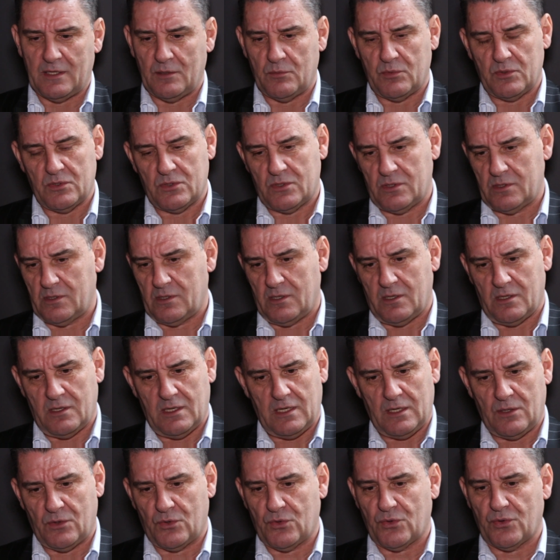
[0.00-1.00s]
He was an
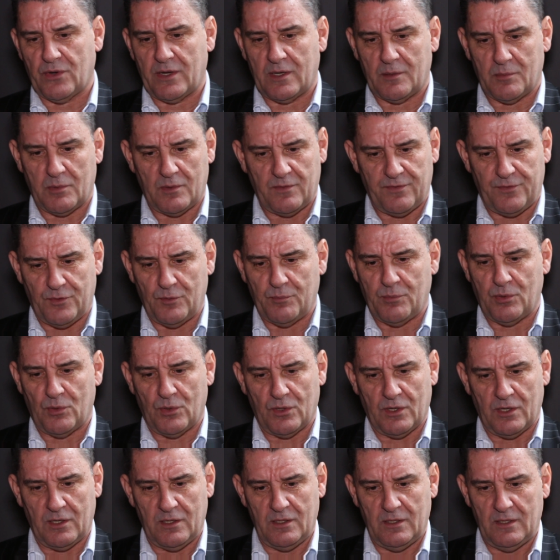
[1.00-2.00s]
incredible
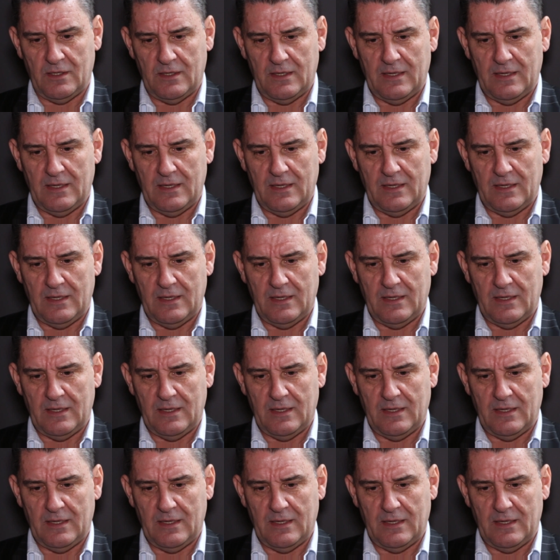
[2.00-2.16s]
footballer